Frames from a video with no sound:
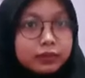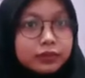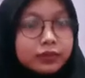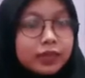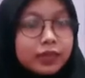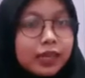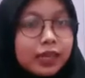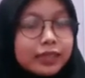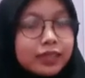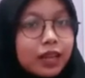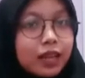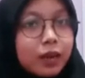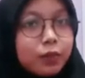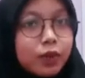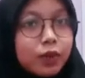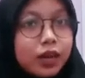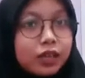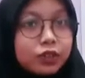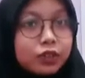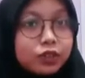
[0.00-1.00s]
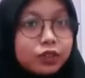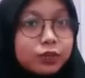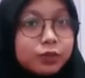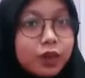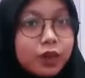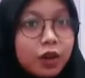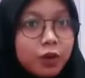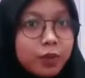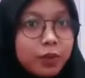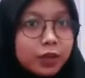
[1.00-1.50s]
Assalamualaikum
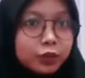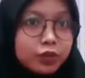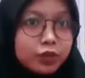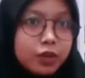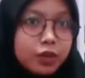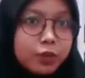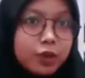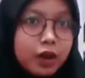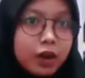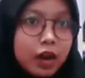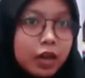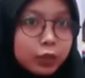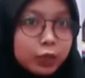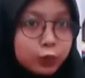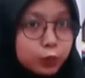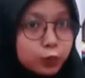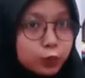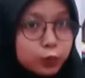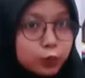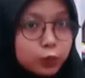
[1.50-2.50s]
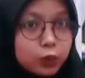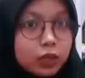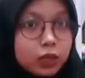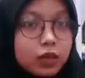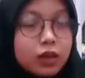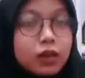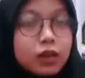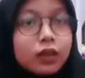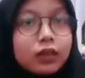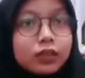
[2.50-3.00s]
warahmatullahi wabarakatuh.
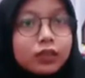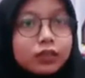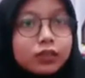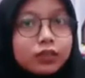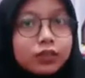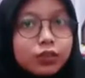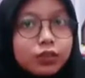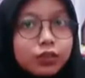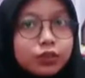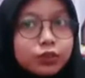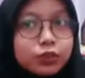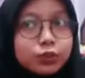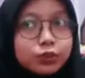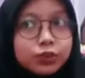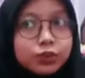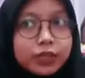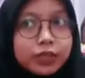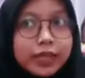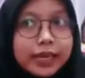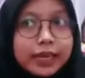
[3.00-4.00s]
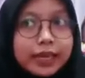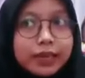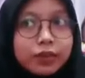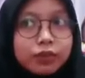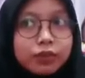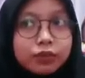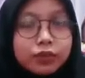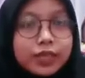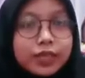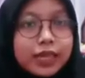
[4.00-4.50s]
So today
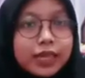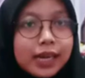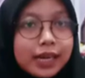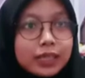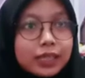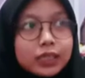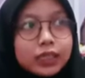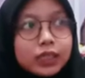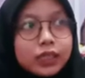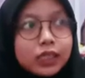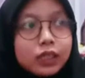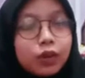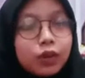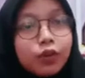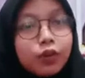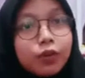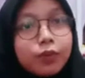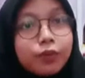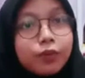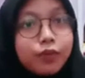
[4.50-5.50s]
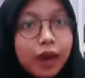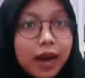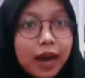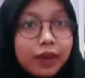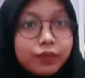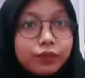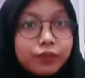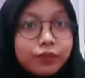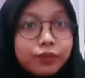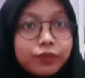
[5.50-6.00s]
we as a group 5
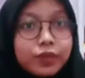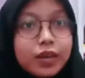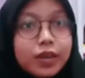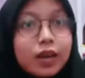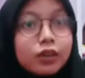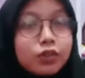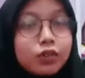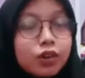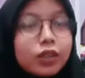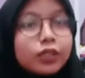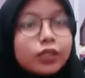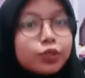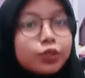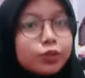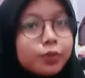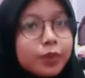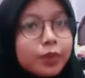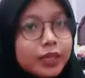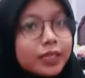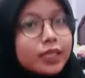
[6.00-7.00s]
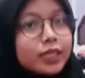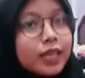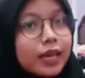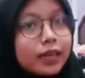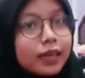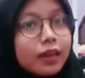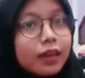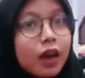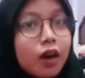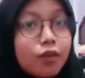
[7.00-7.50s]
we are going to present
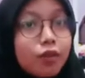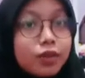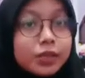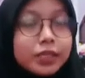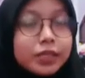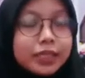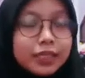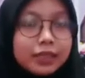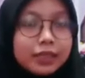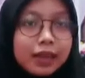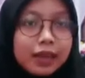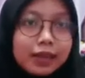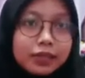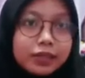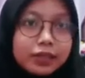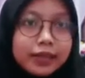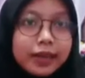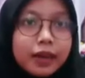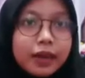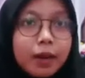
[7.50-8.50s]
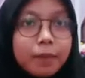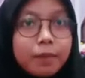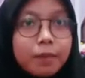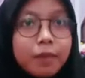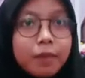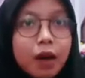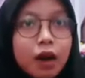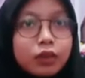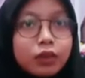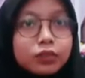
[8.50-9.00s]
our discussion
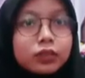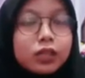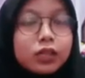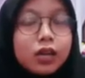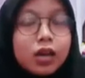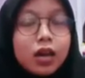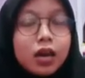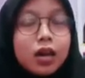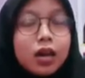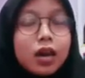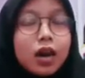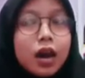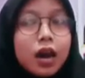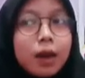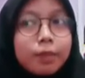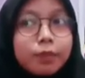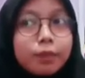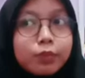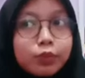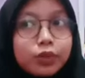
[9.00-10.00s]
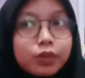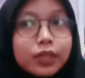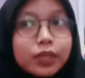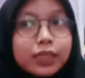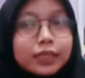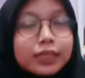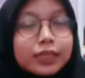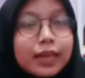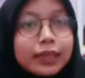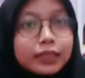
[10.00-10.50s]
about a book
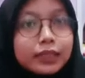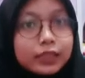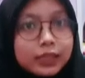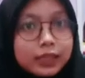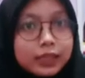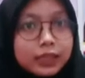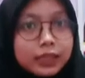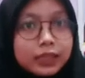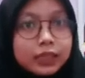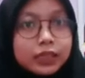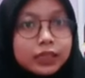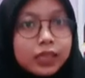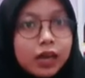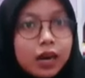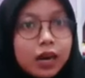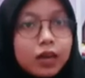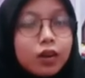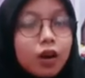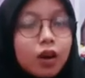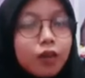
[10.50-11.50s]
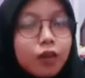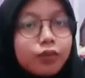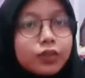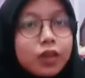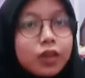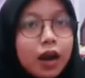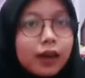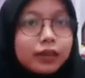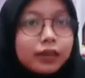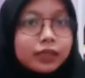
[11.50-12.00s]
entitled Heart of
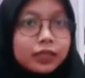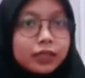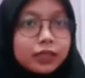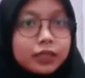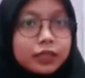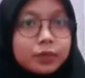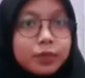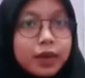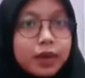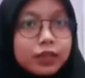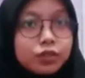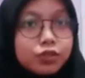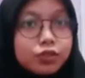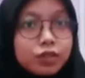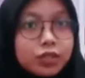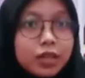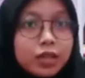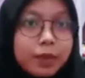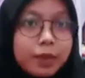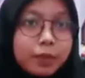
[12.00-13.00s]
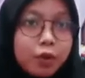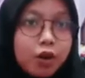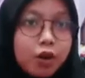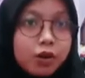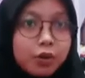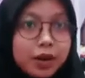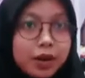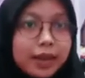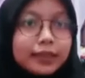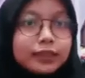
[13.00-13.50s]
Darkness by Joseph
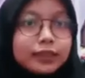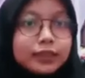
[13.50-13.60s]
Conrad.